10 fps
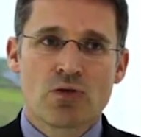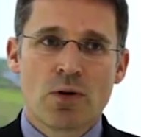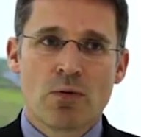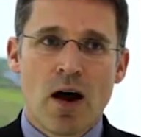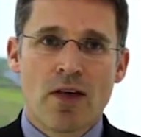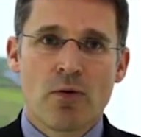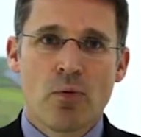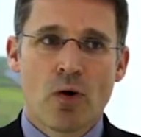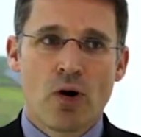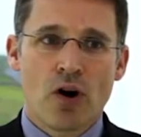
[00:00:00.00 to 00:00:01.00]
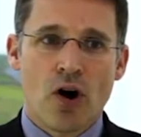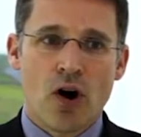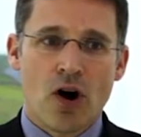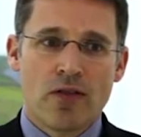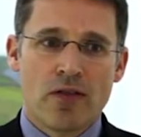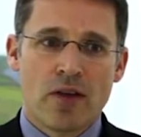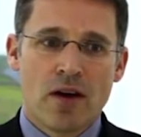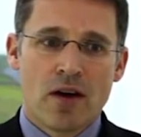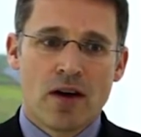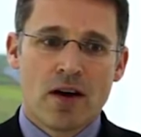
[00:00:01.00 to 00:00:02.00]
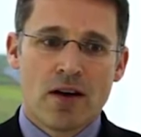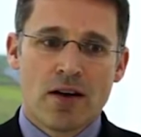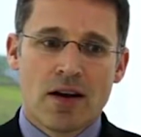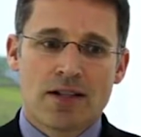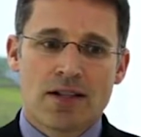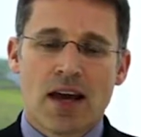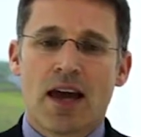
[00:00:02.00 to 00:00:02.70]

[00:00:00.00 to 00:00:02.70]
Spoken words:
will rather work on, let's say,